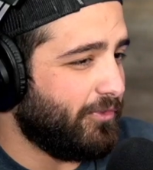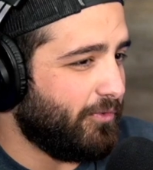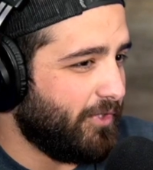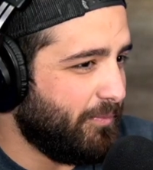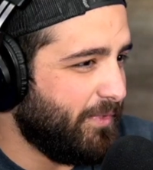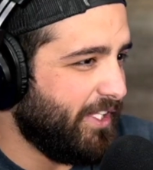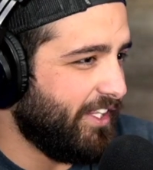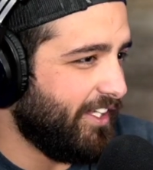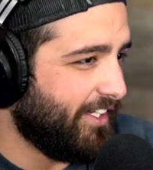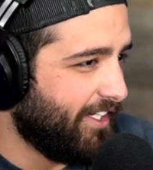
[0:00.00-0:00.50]
to
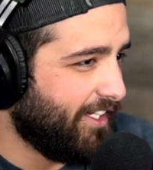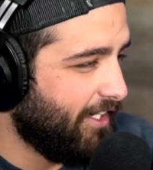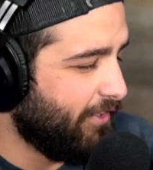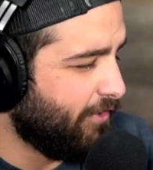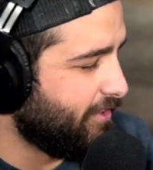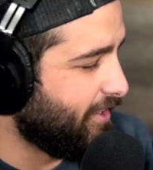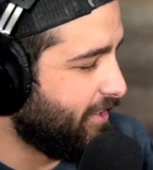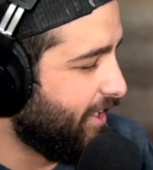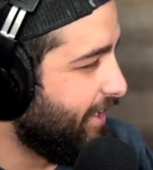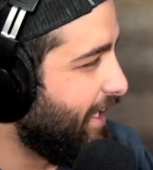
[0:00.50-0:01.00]
be that guy
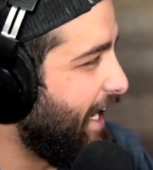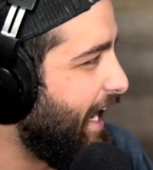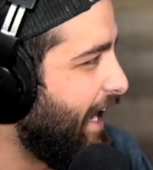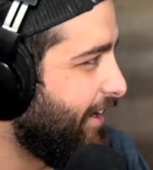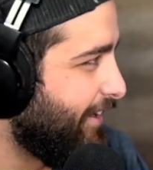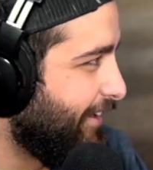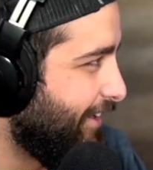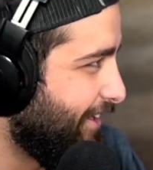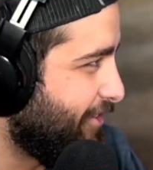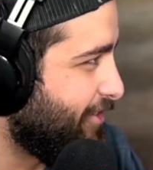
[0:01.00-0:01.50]
who's like, I
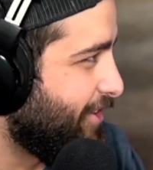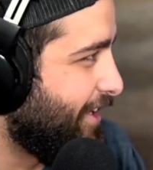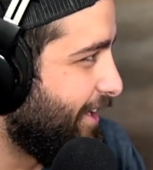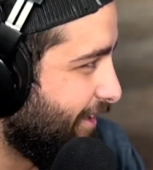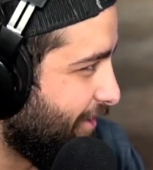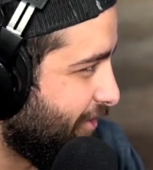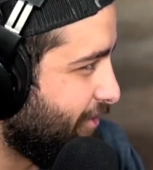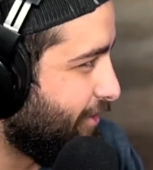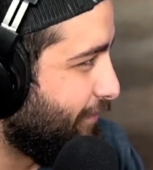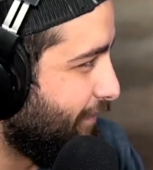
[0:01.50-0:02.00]
can get you that
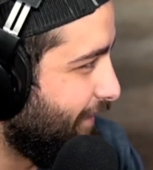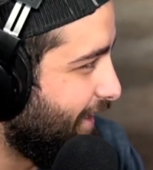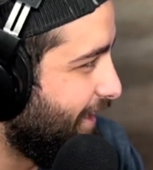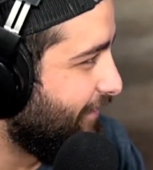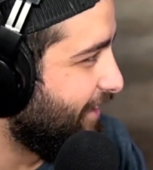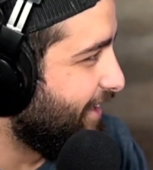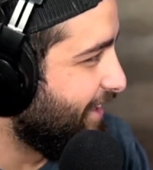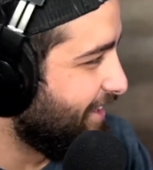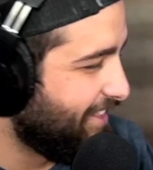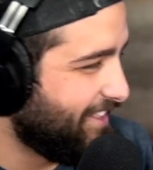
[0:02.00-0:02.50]
extra 5,
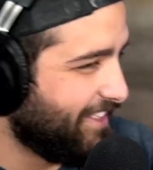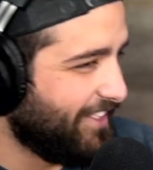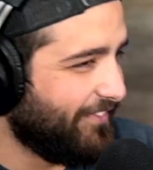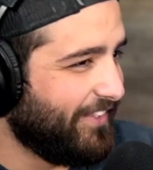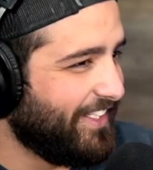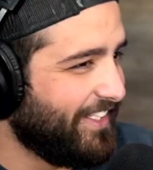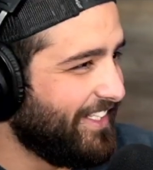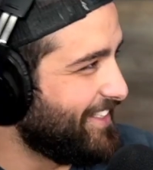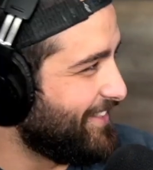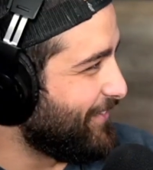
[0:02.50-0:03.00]
and then
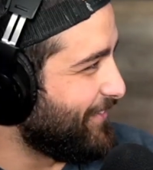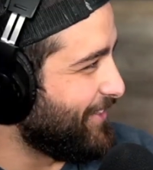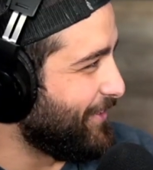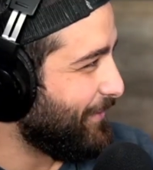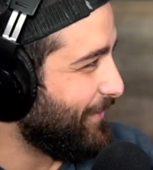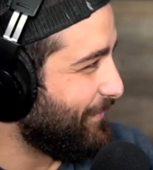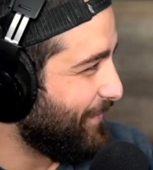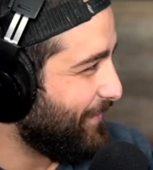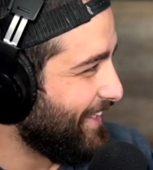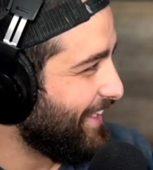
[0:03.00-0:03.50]
somebody ends up
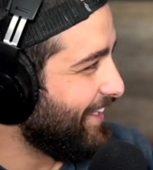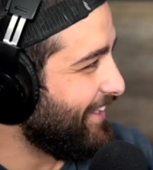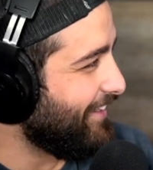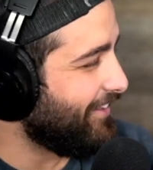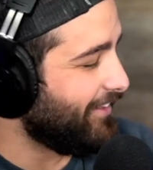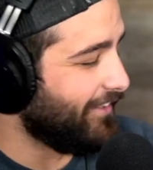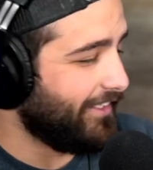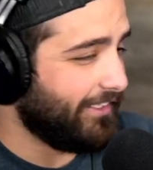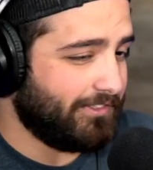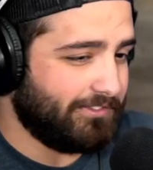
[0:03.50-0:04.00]
swooping in, and you're
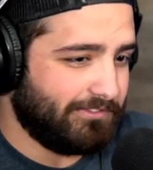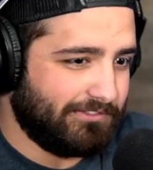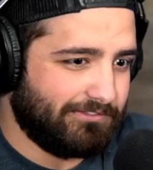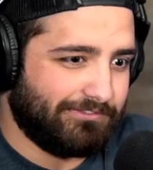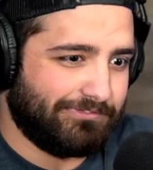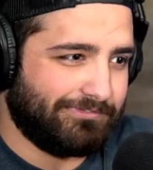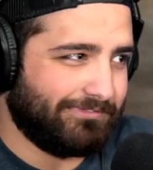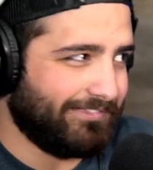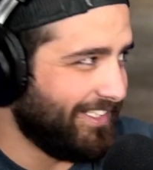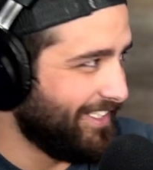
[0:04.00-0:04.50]
like,
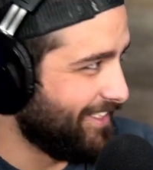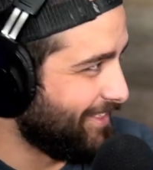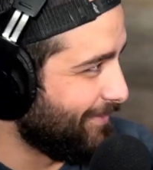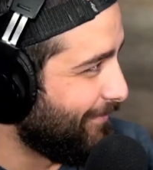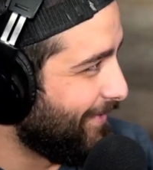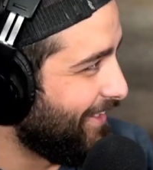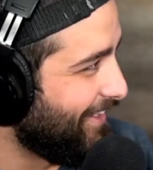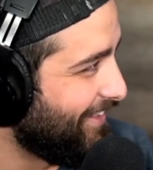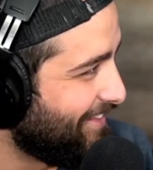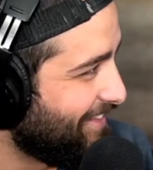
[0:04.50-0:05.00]
oof, that's
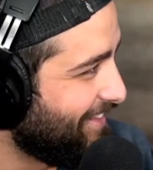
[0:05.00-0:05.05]
embarrassing.